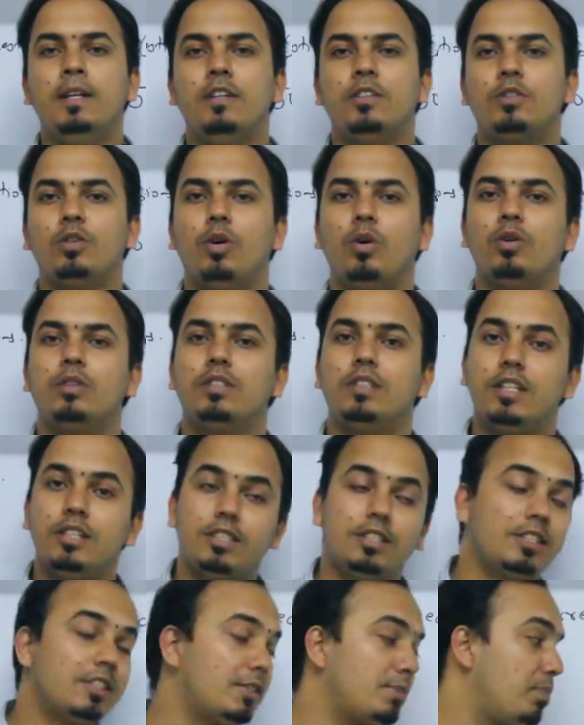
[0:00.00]
So
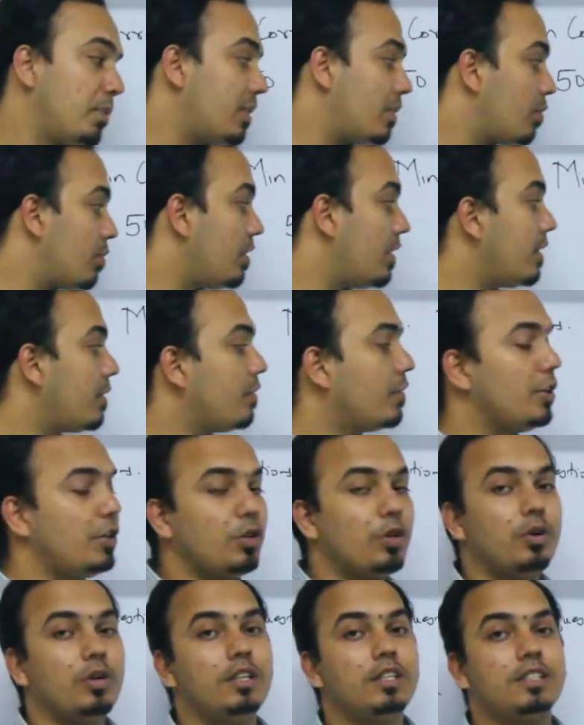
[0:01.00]
this particular
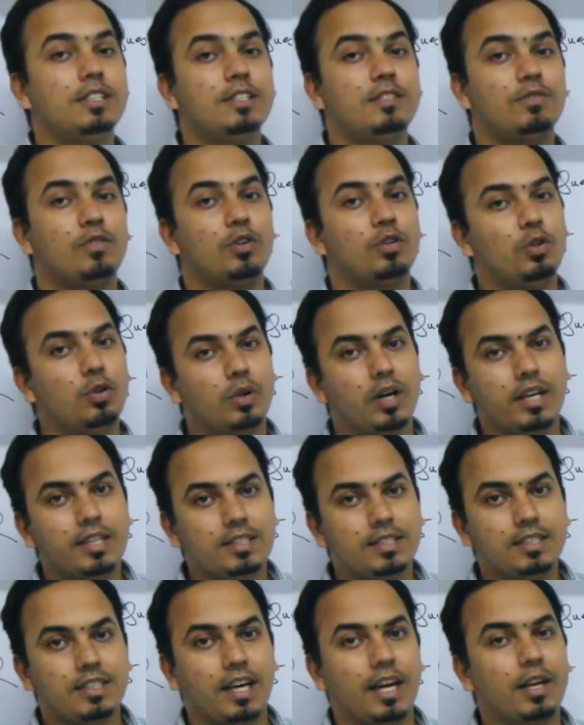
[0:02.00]
video is for you
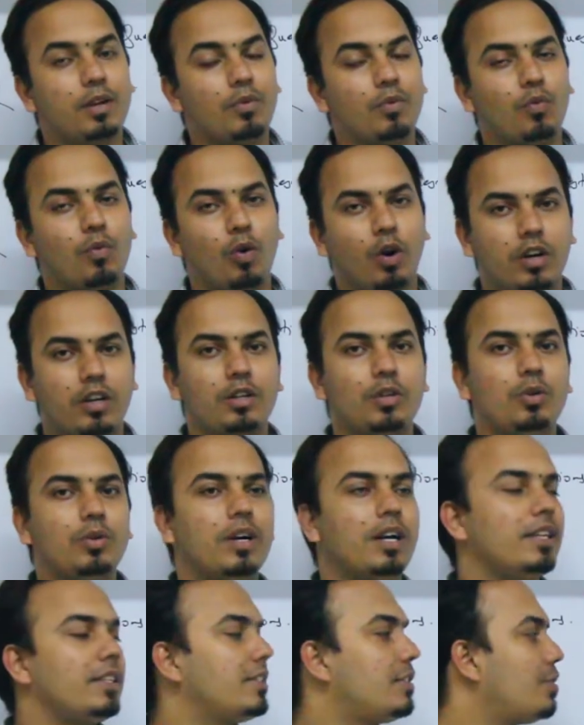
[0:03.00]
guys. I want
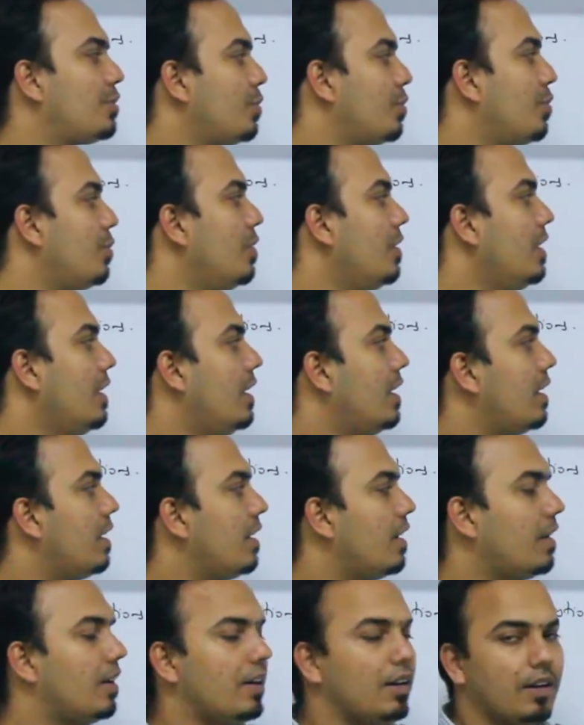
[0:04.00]
you guys
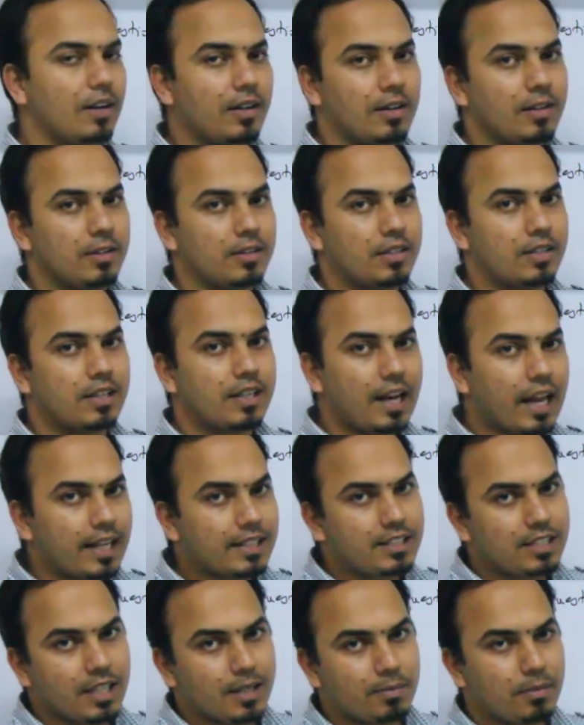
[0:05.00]
to
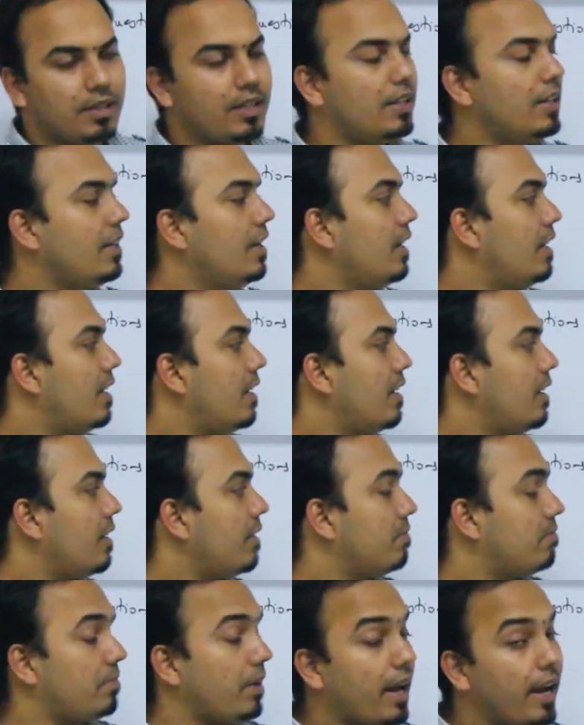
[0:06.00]
crack JB.
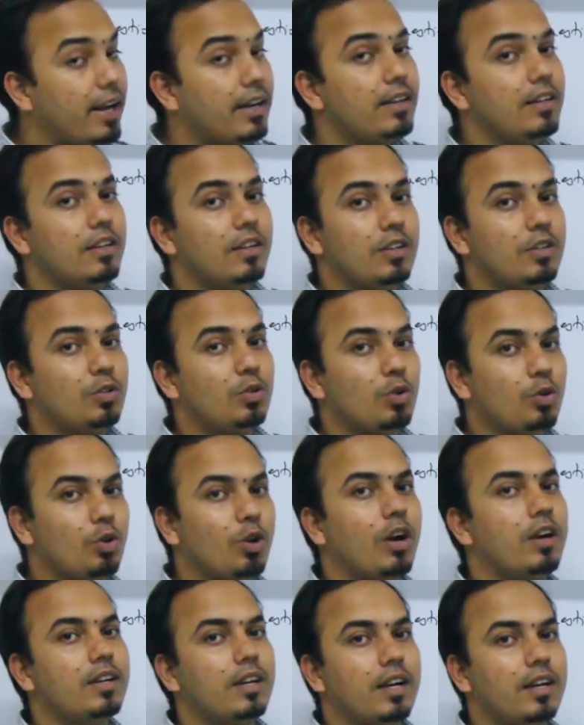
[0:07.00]
And do
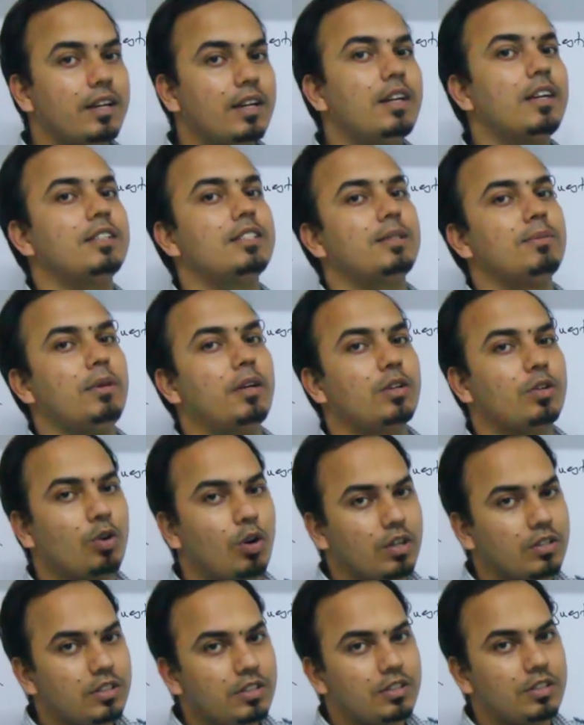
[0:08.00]
not underestimate
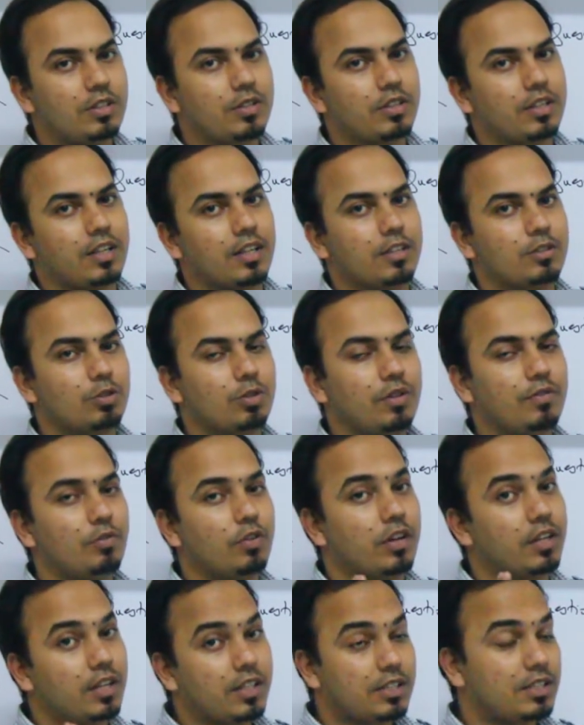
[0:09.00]
quants. Okay, so if
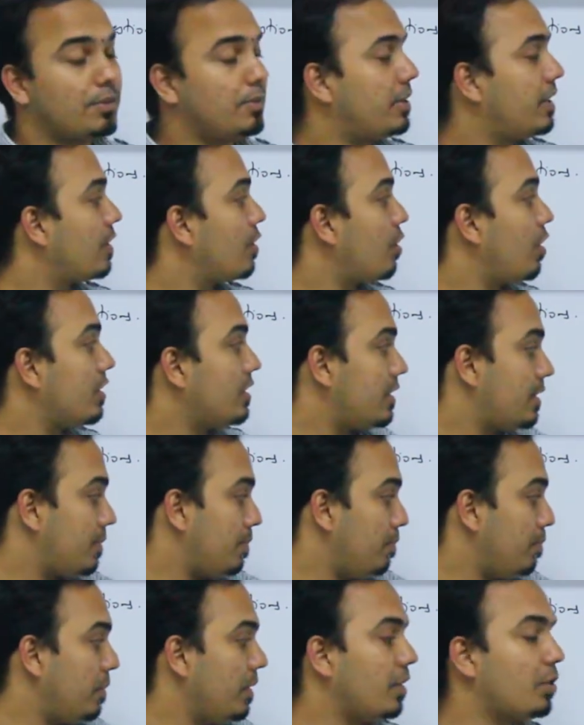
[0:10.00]
you're underestimating quants,
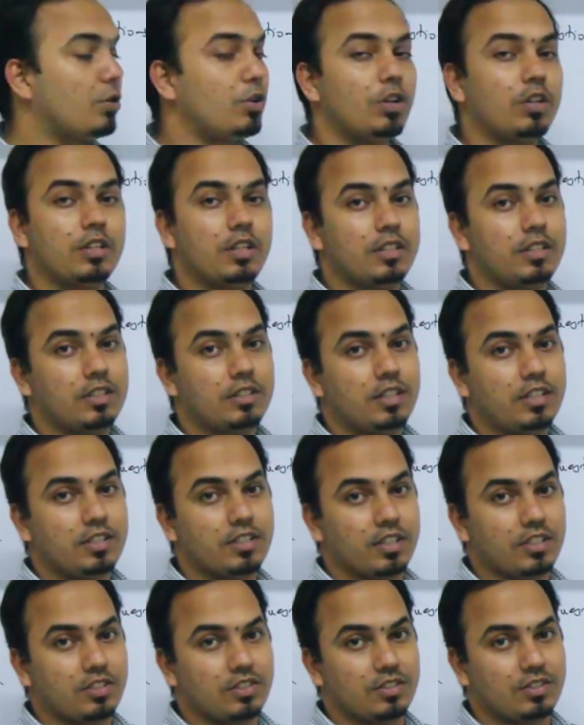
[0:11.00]
be good on the other 3
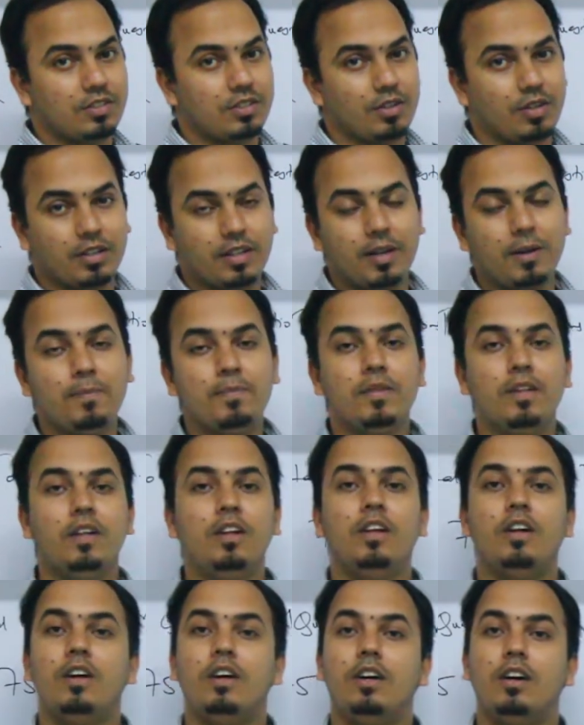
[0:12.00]
sections. Okay,
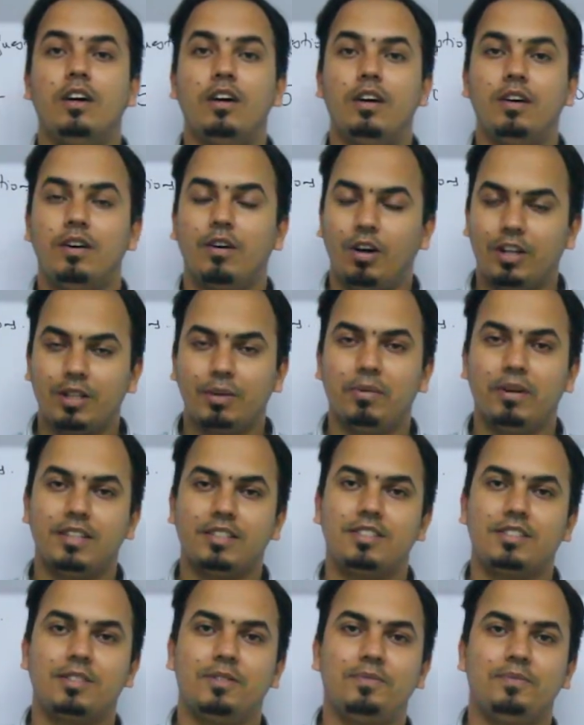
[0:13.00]
all the
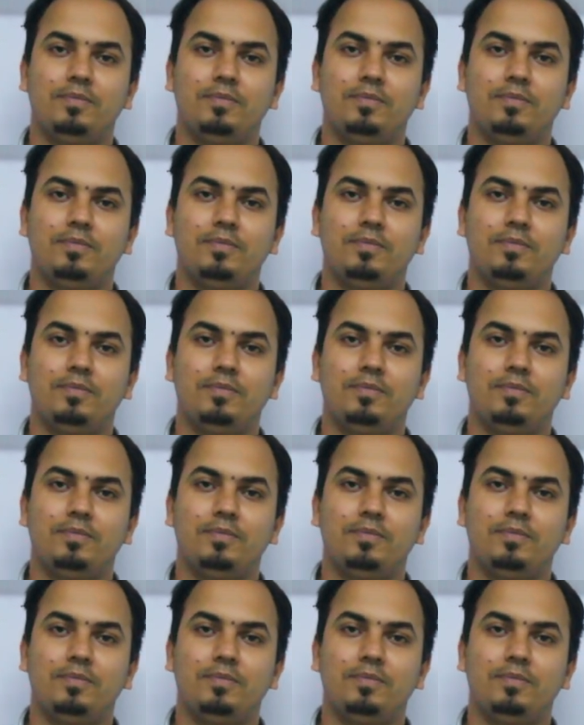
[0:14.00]
best.